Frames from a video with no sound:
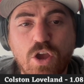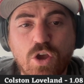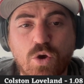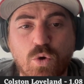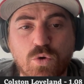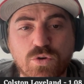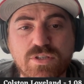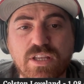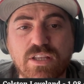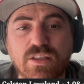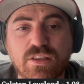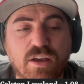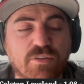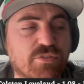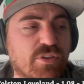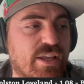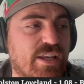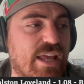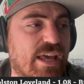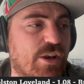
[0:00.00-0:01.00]
Colston
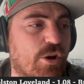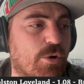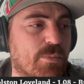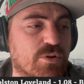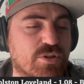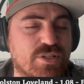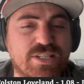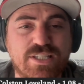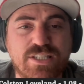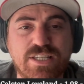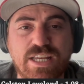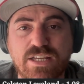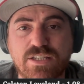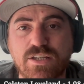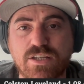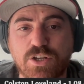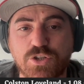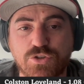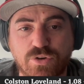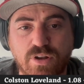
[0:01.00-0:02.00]
Loveland had almost
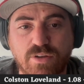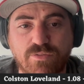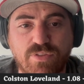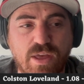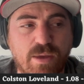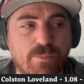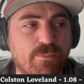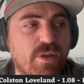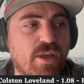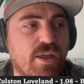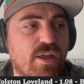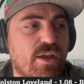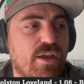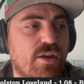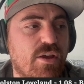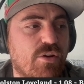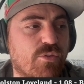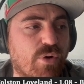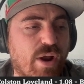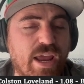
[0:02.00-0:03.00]
600 of them,
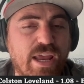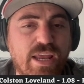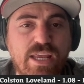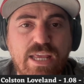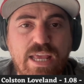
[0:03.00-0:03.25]
right?